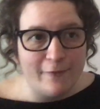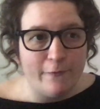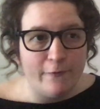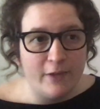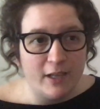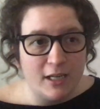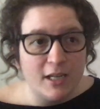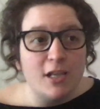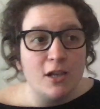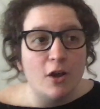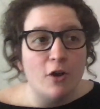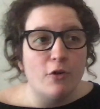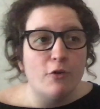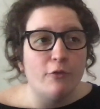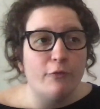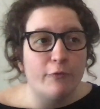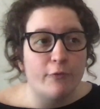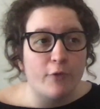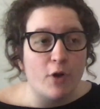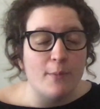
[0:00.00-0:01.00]
video
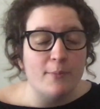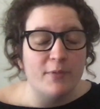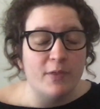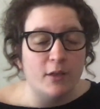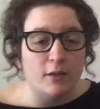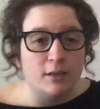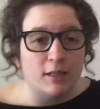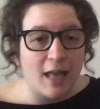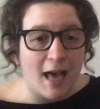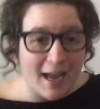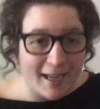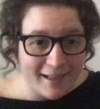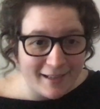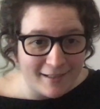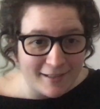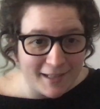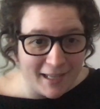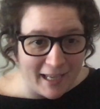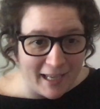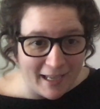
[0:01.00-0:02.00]
from The
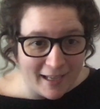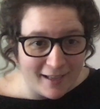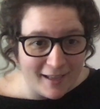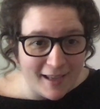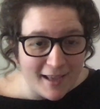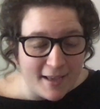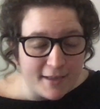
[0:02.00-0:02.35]
Lion King,